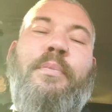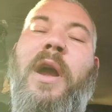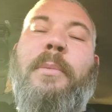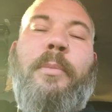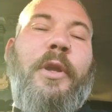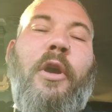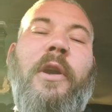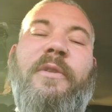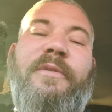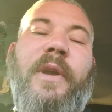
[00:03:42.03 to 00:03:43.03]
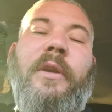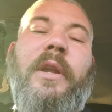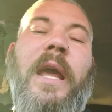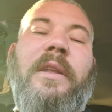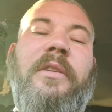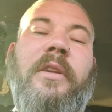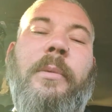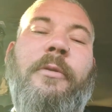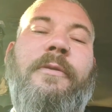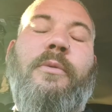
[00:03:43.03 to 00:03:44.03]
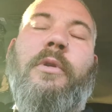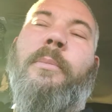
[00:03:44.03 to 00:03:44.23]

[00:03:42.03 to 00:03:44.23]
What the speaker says: probably already figured it out the night before.